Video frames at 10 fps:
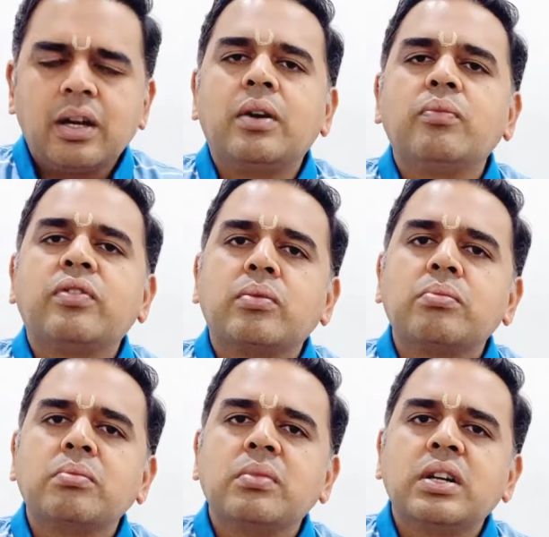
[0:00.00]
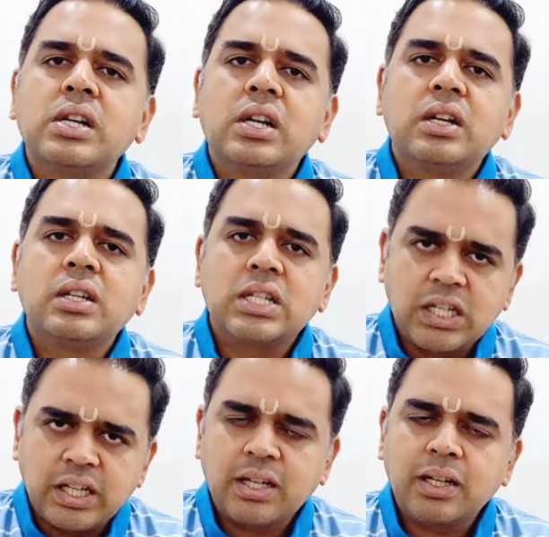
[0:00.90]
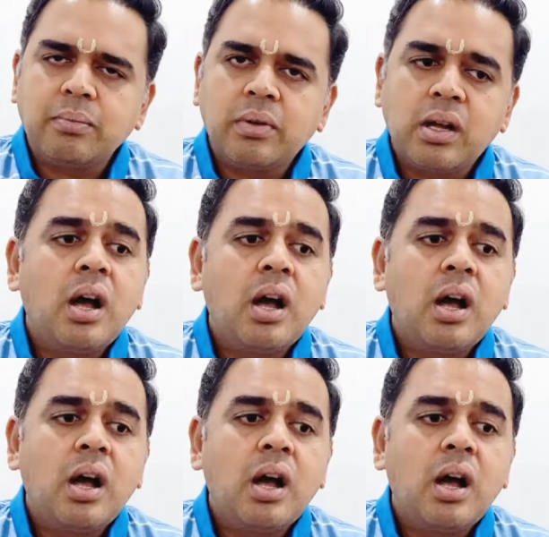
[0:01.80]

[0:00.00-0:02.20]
come from Srirangam.